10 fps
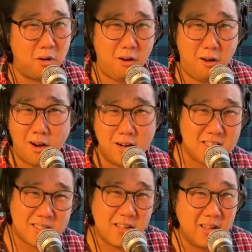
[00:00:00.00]

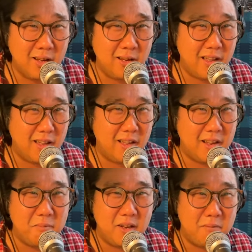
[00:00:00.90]
hardest thing
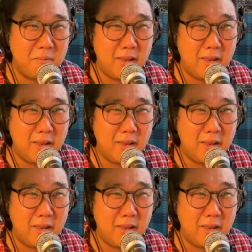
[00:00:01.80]
in my